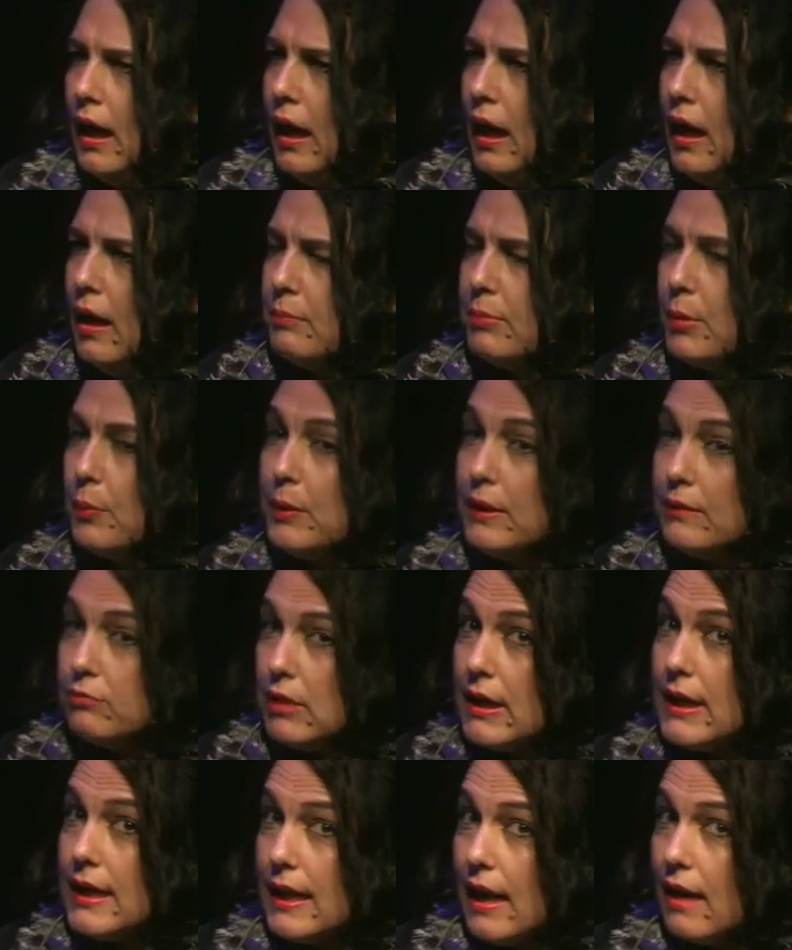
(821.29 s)
But we
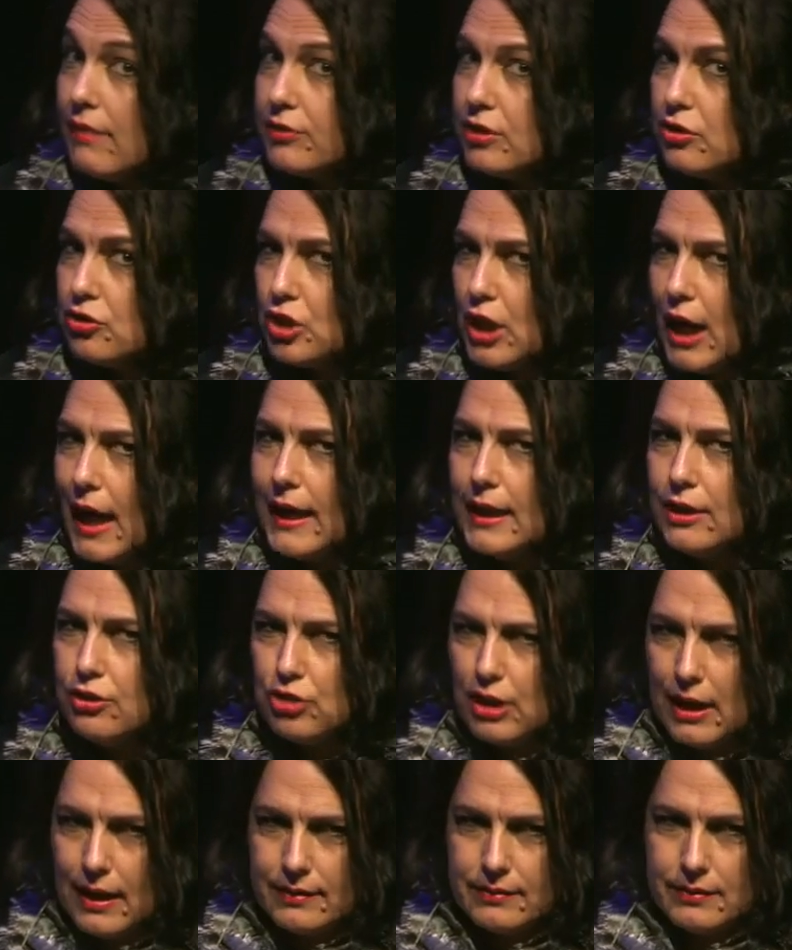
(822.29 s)
really have to
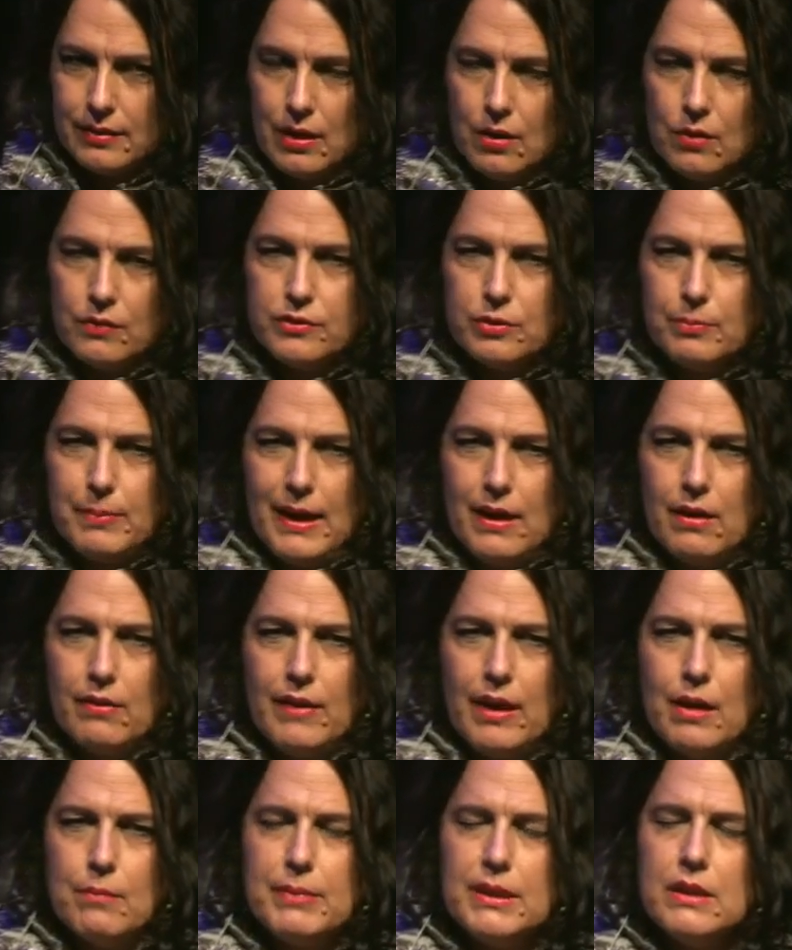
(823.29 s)
challenge ourselves about
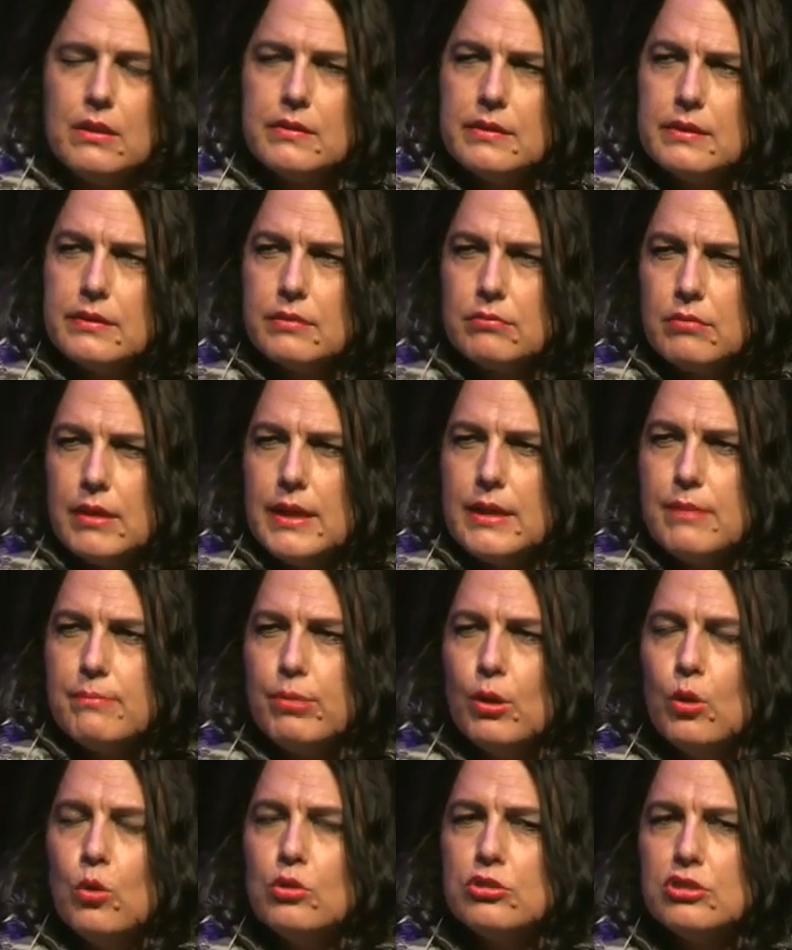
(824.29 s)
that, because it's really
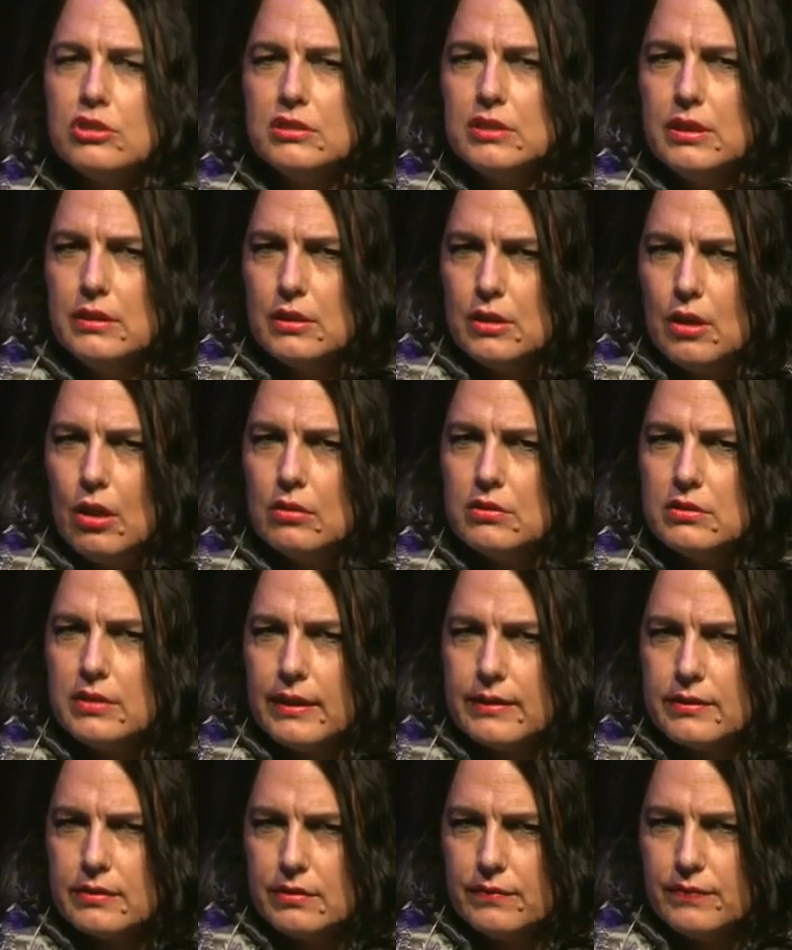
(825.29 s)
important in the
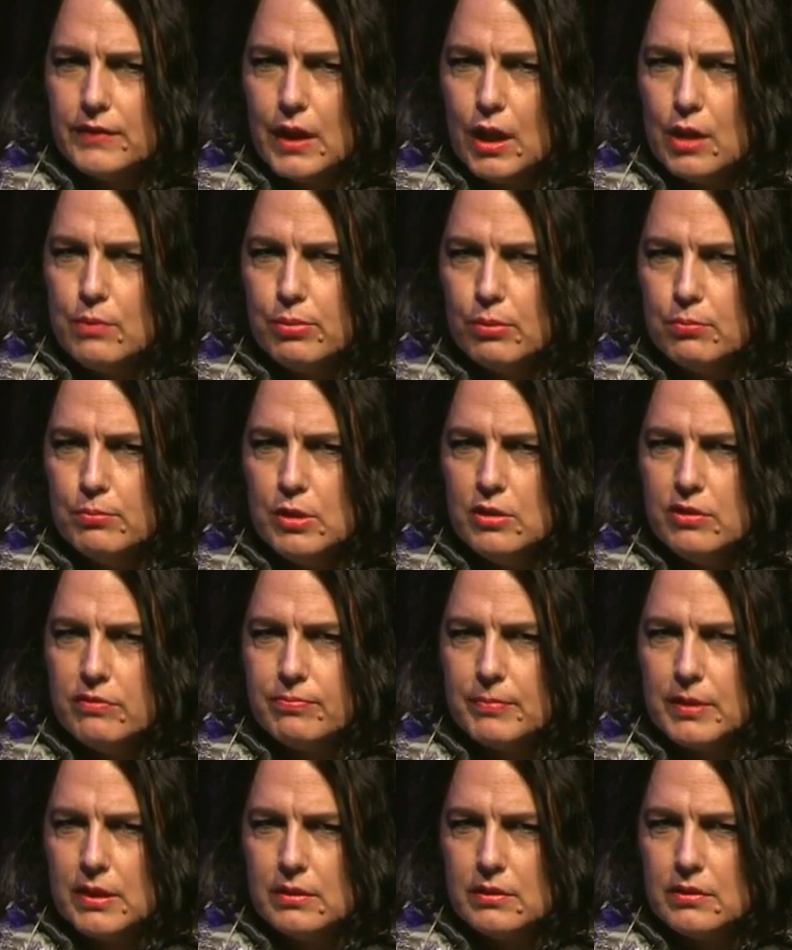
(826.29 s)
context of global
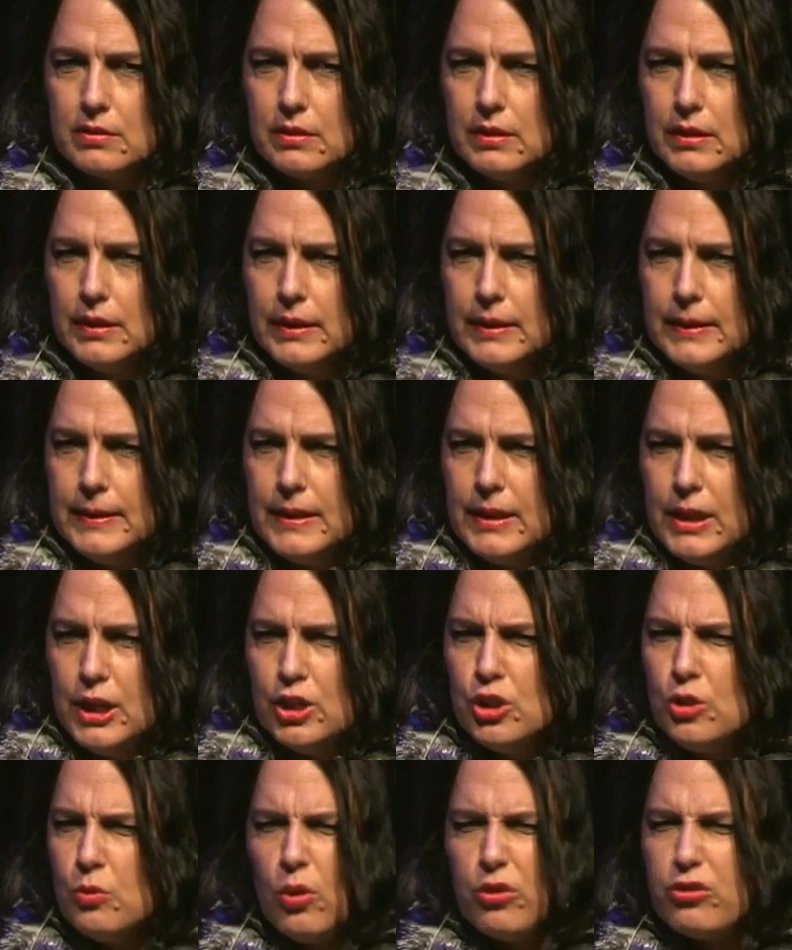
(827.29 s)
movement.
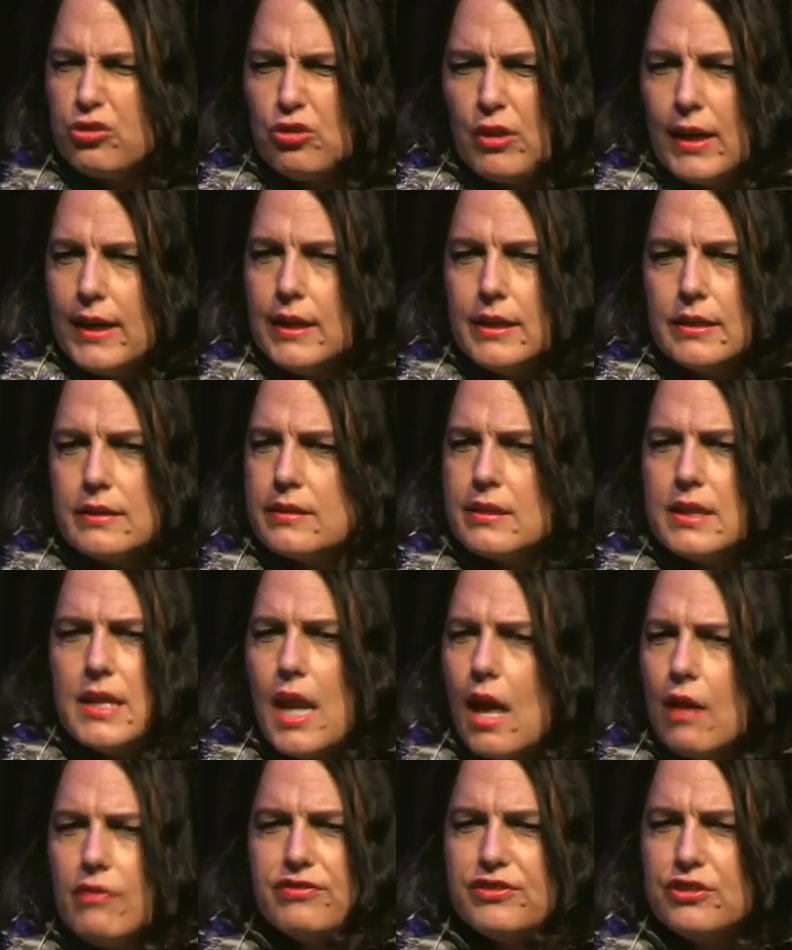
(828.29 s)
You Australians
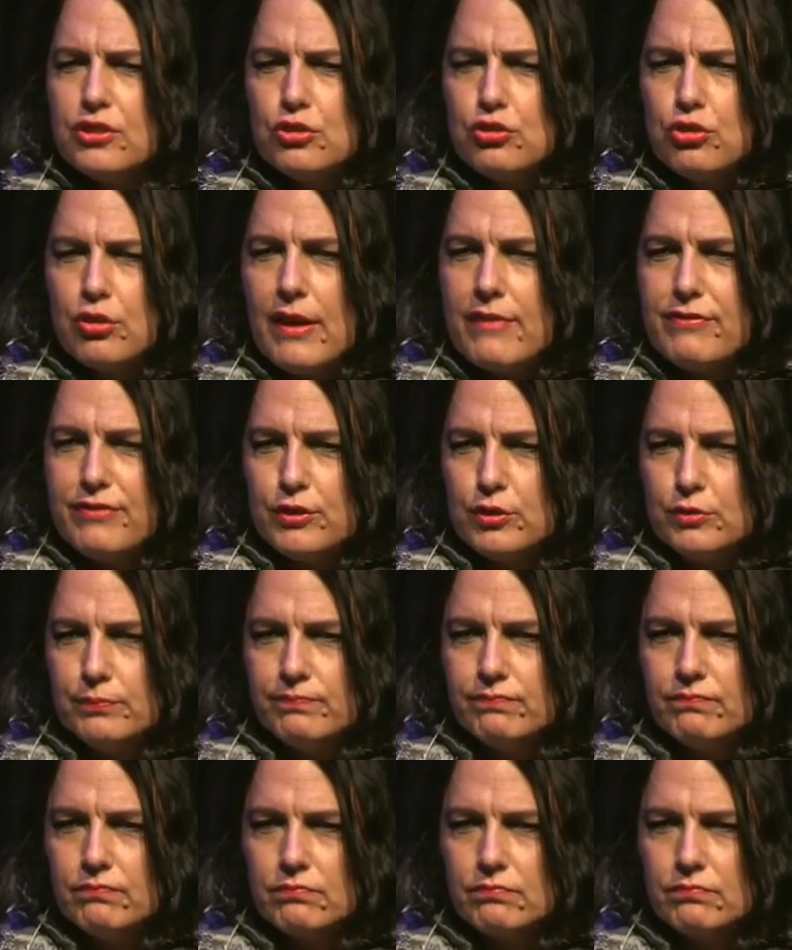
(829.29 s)
love to travel.